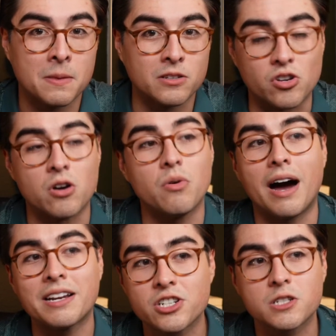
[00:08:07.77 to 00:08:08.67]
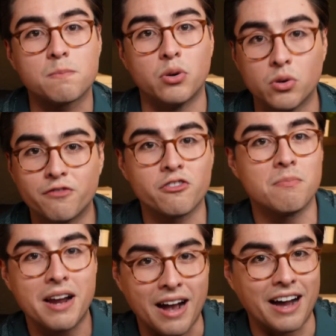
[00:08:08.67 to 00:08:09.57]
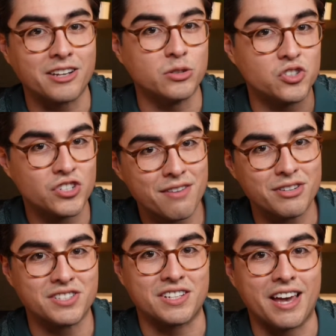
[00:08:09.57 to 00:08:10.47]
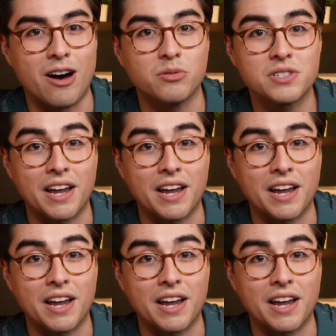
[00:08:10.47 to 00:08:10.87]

So I just pull from my high-yield savings account